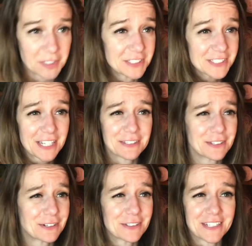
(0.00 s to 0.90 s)
there's like
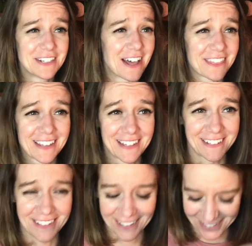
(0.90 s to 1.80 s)
literally nothing in
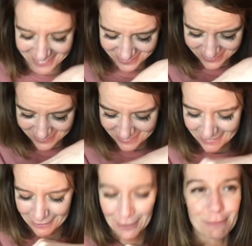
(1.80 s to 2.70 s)
here
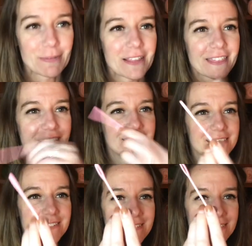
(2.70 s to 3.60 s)
but this.